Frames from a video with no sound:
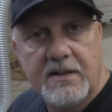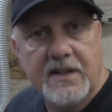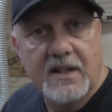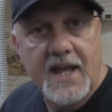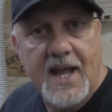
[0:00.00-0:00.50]

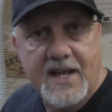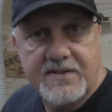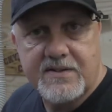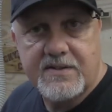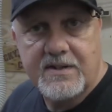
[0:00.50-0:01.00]
the
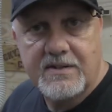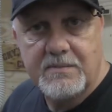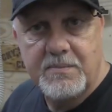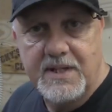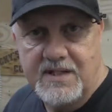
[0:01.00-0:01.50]
last
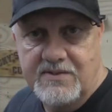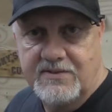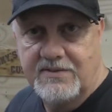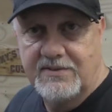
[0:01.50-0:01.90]
piece.